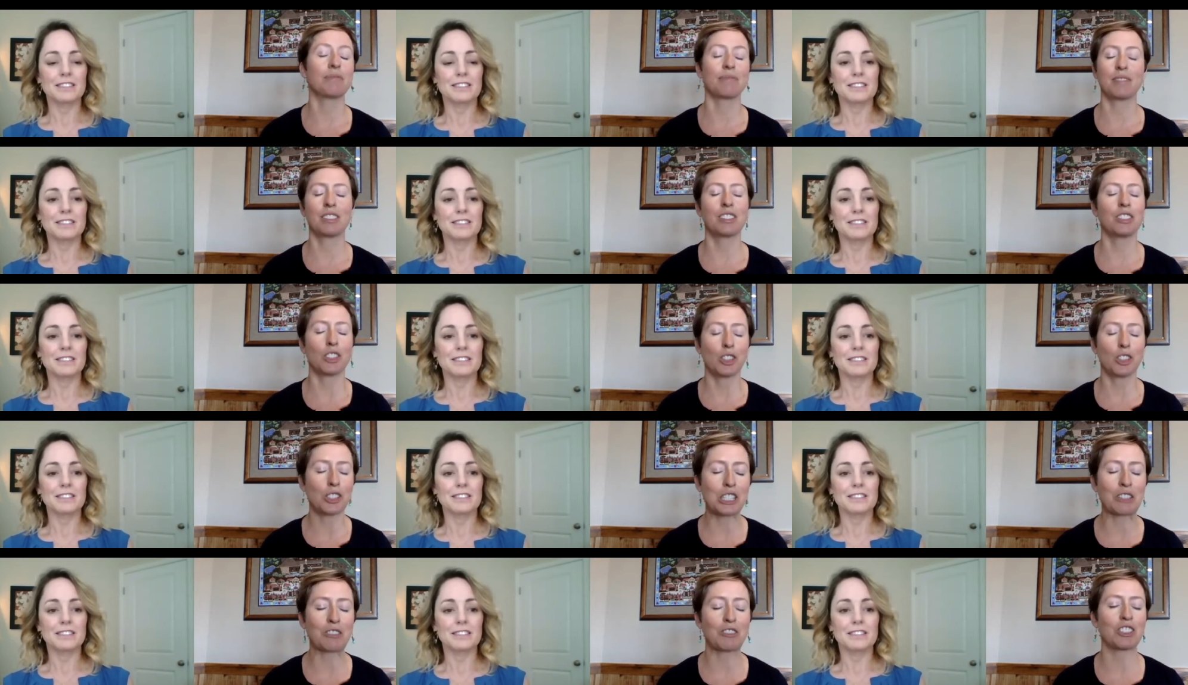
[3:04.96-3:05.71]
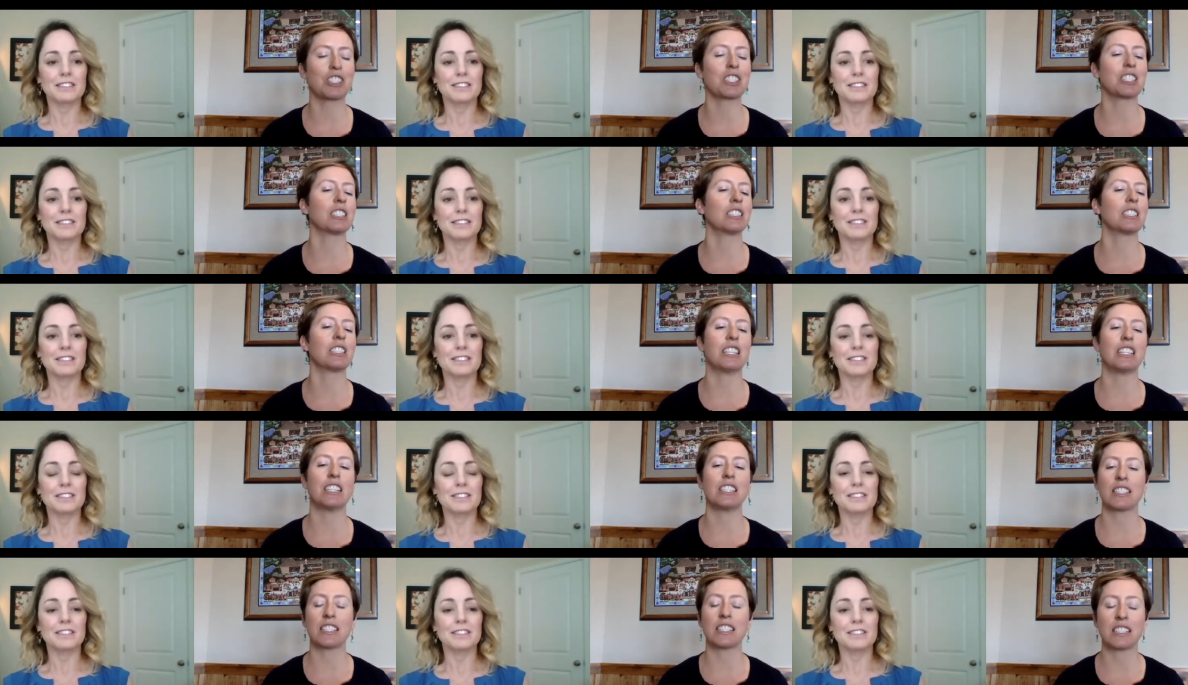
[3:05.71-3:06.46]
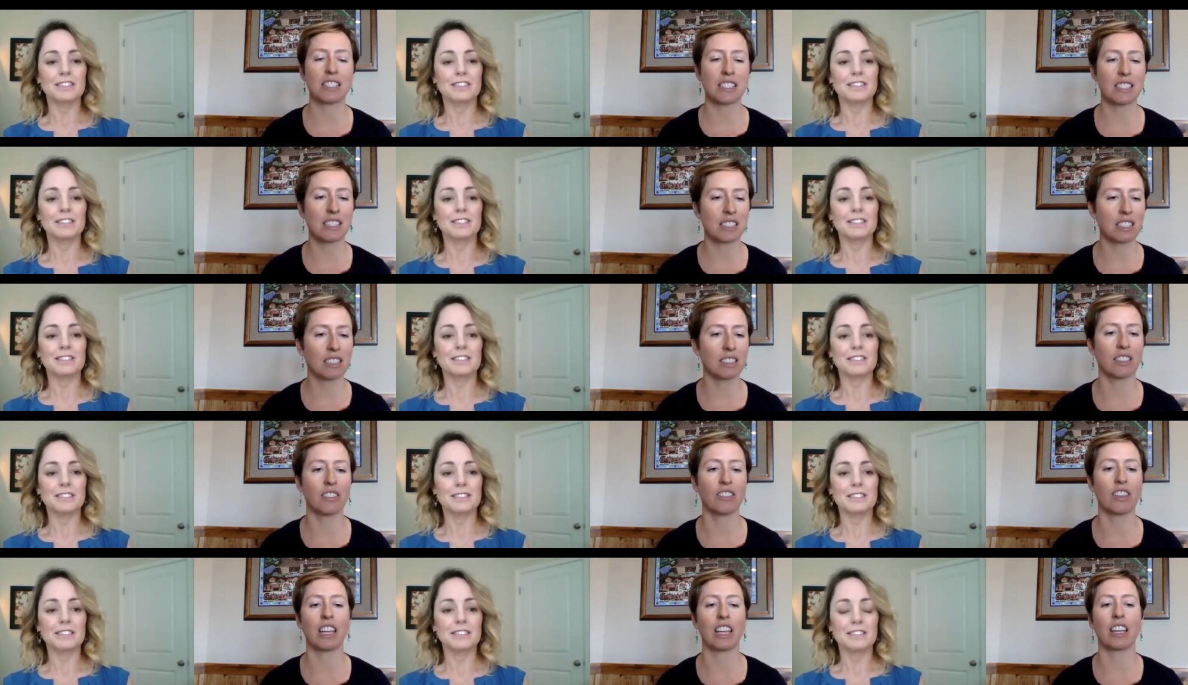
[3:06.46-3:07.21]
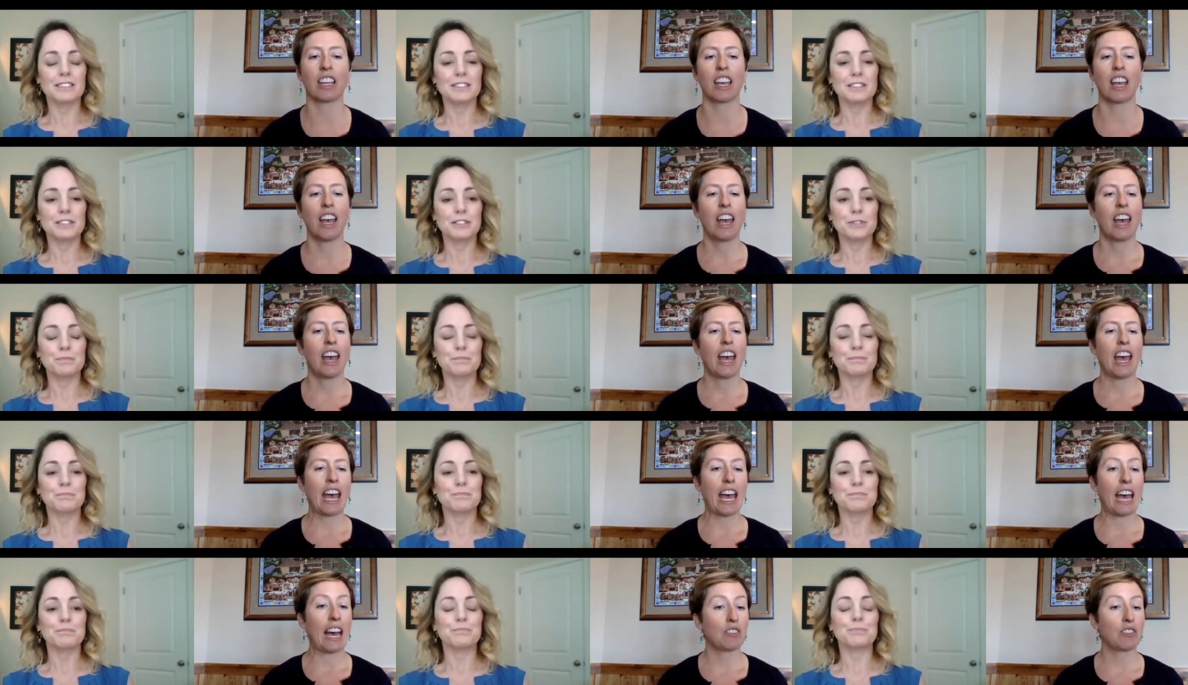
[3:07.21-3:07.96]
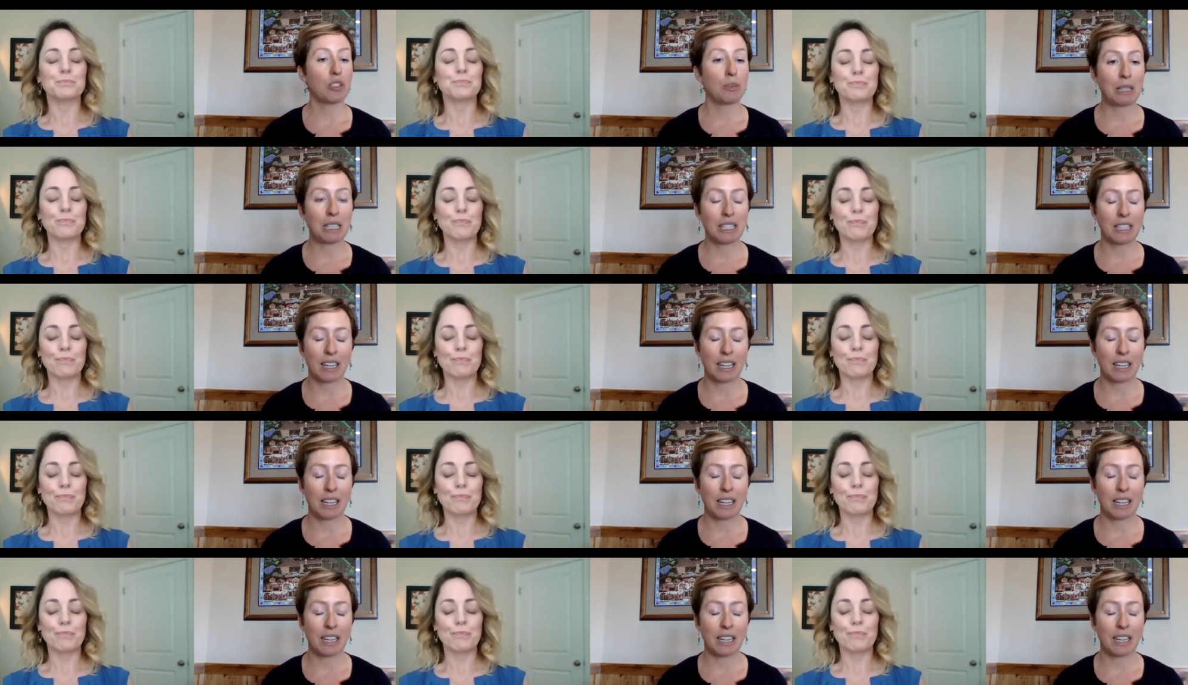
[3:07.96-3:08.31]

Speaker 1: nursing facilities and assisted living have to be in mm-hmm.